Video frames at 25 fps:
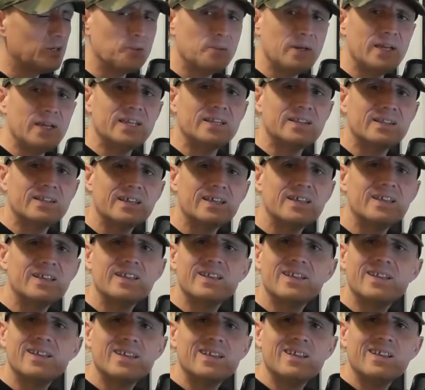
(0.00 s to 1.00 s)
you know what I mean?
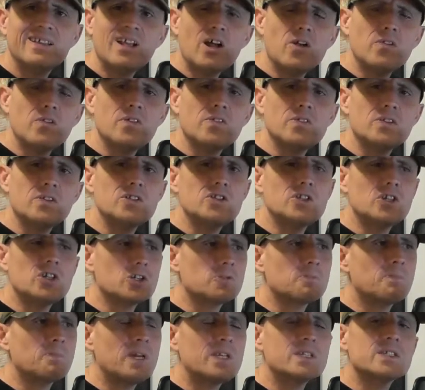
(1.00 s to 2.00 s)
Other
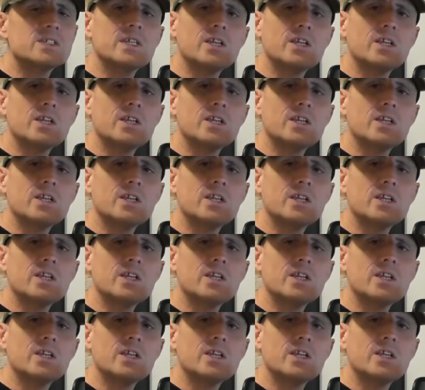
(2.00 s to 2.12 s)
than just